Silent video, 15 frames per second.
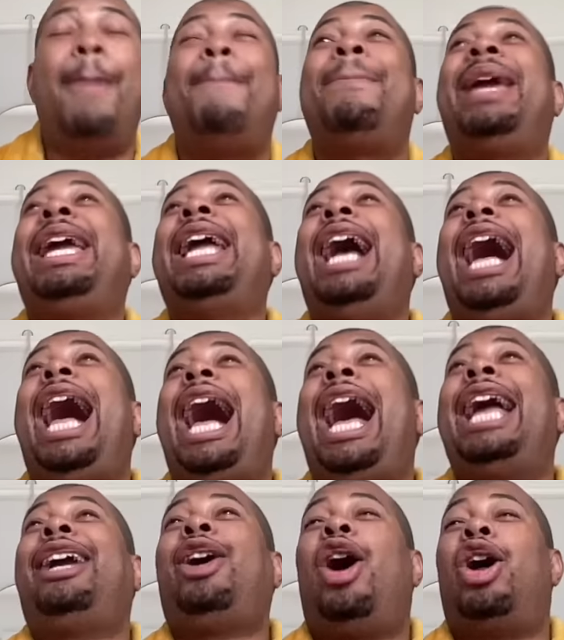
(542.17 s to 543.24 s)
Mia,
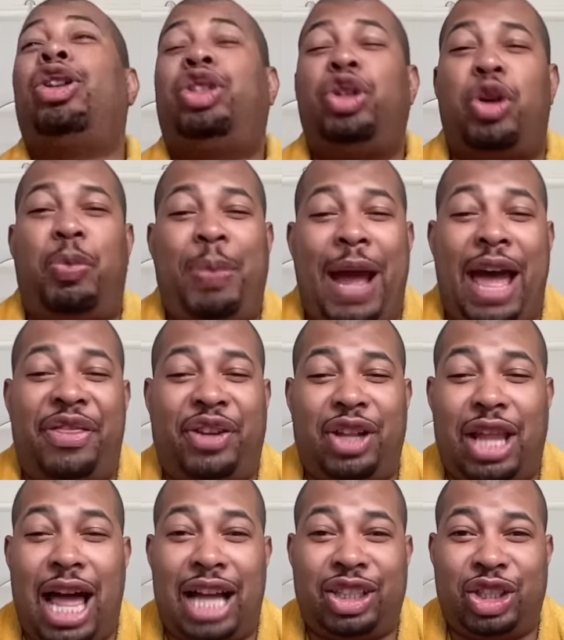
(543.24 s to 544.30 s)
I called you a
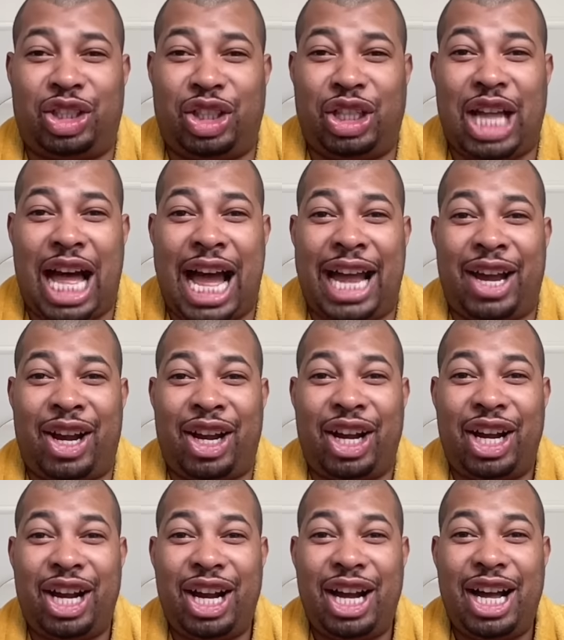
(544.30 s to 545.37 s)
pathological liar.
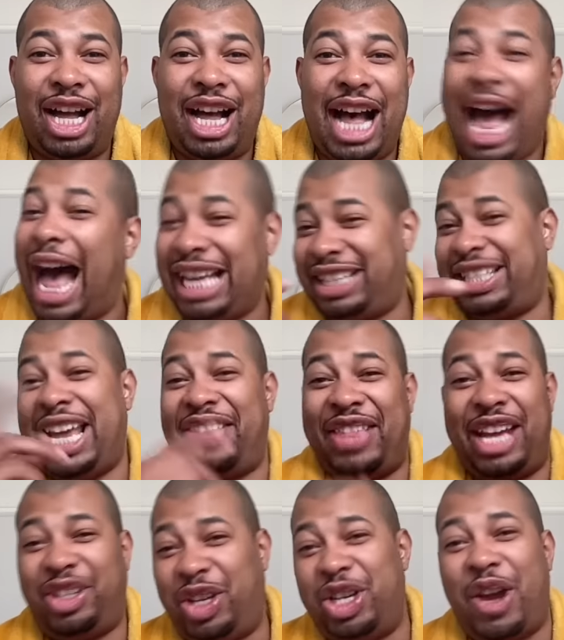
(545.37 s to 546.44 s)
I said
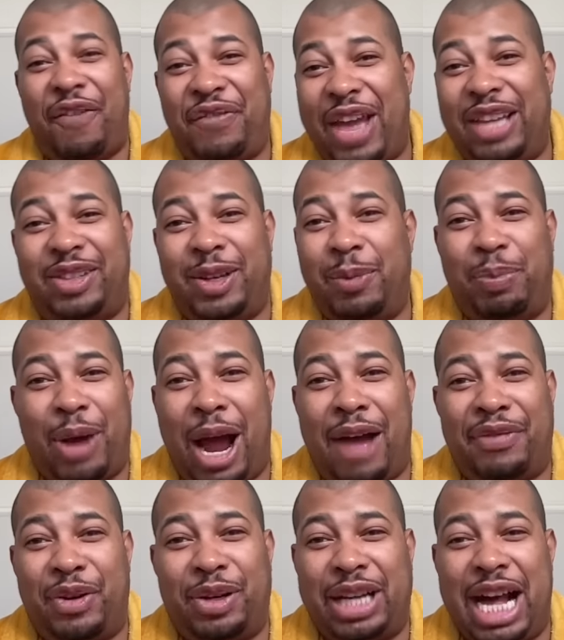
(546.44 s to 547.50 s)
that to your face in
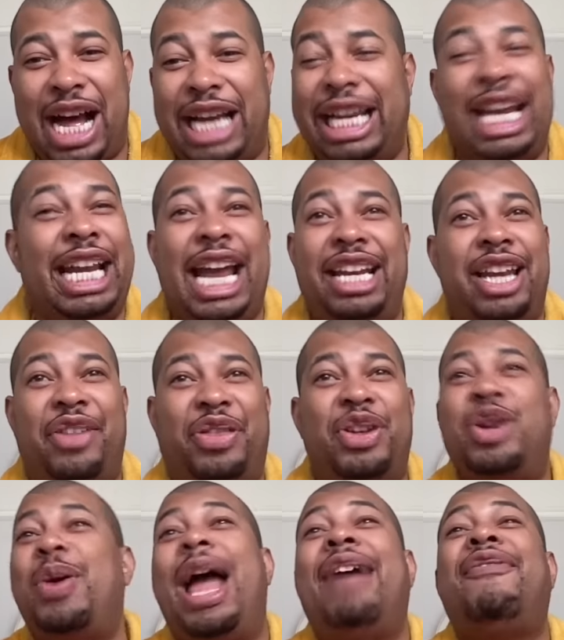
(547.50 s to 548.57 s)
BravoCon. It ain't nothing
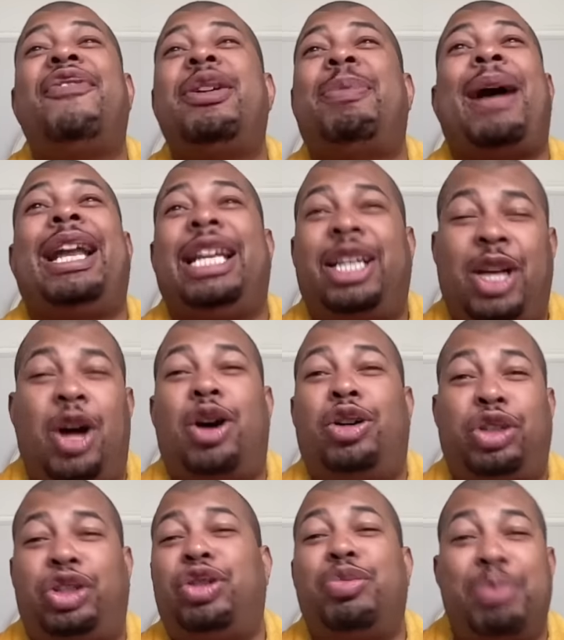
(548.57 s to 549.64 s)
new. Everybody
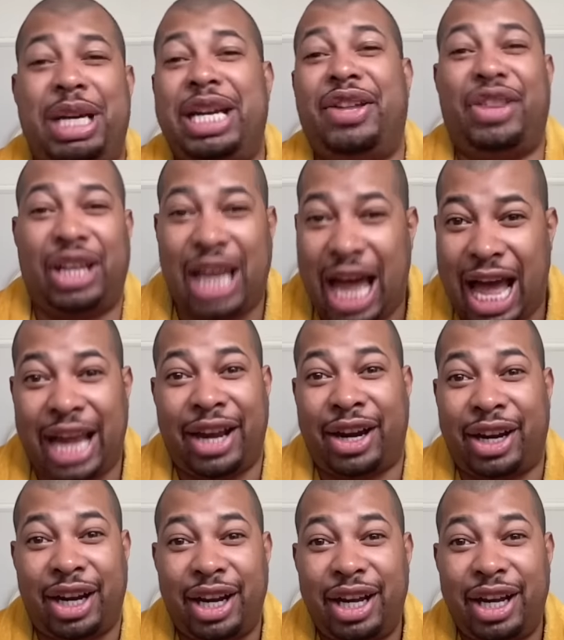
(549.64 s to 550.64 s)
calls you Mia the Liar.